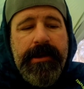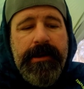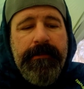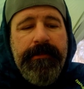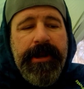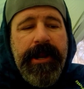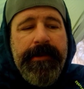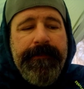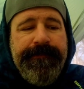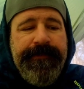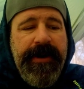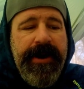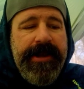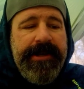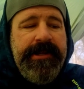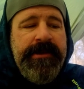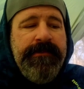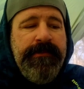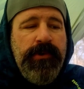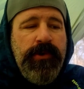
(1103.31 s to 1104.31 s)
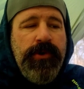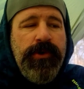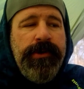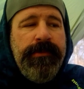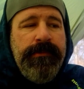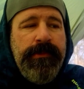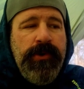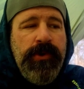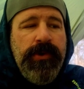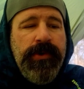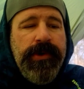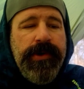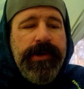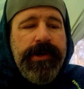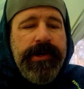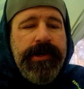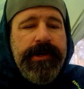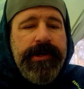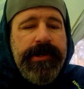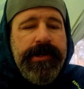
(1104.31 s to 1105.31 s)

But I'm finding more and more